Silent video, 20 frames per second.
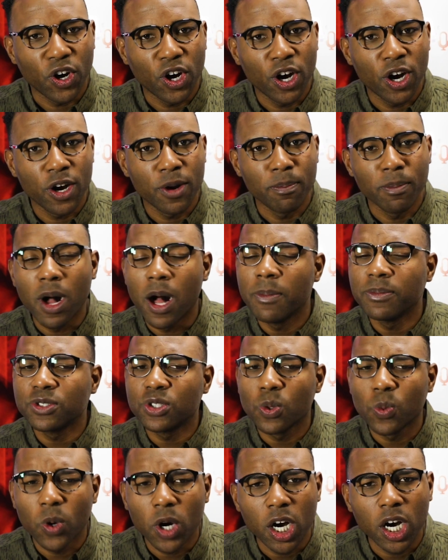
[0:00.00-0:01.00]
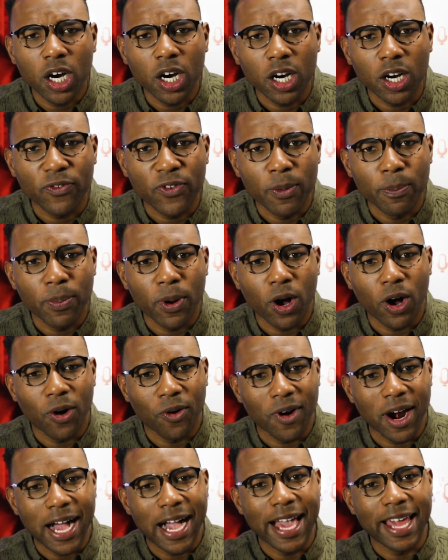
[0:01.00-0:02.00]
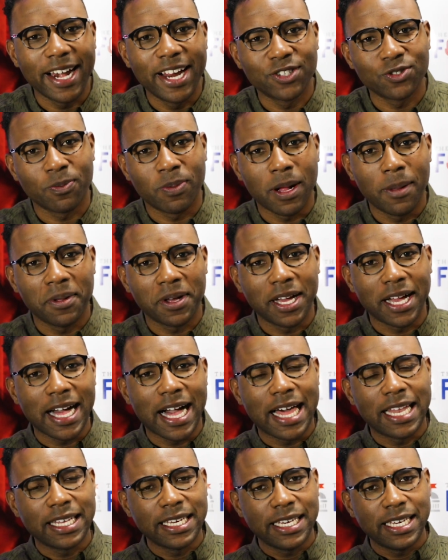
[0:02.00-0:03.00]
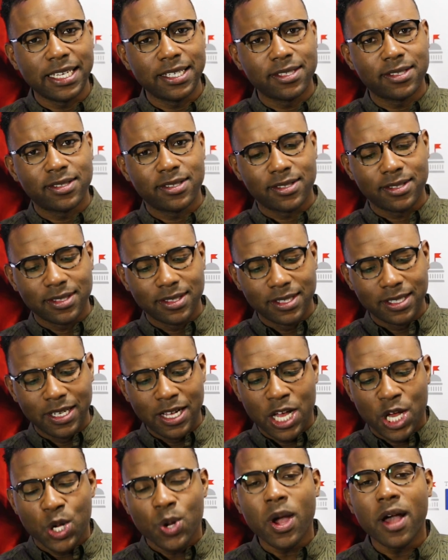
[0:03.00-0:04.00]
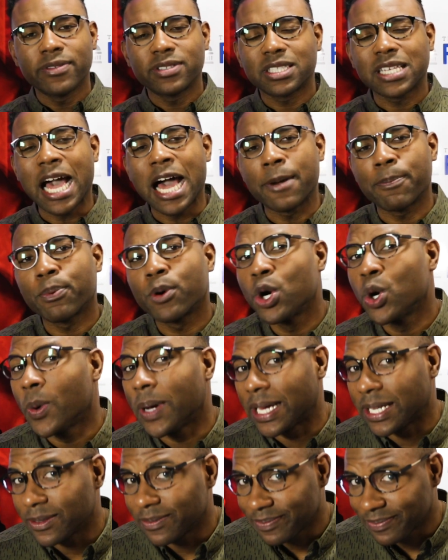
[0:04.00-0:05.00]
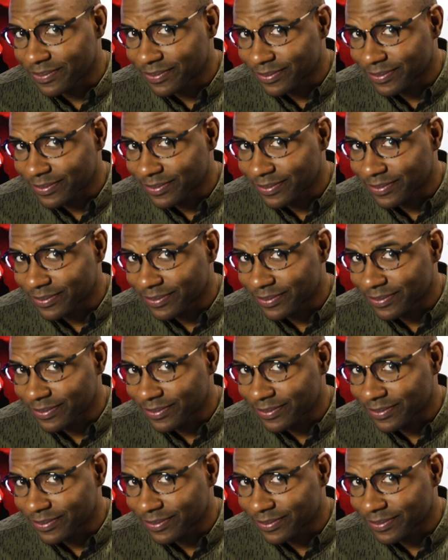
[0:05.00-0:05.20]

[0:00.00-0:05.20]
heard mum's the word from Paul Ryan and his Republican colleagues. You have Scott Pruitt,